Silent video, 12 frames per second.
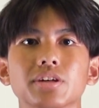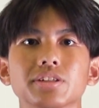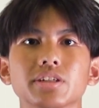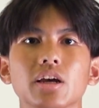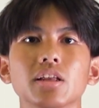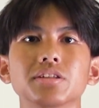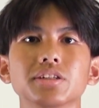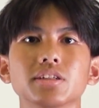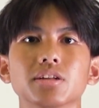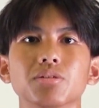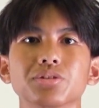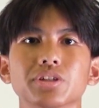challenging the
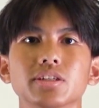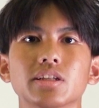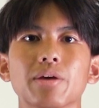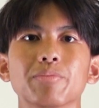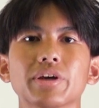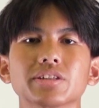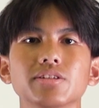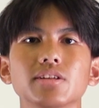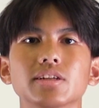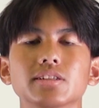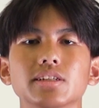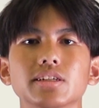notion that
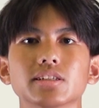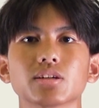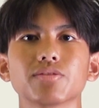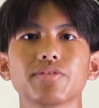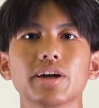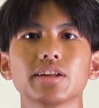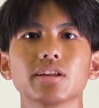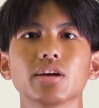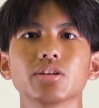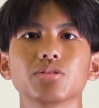masculinity is confined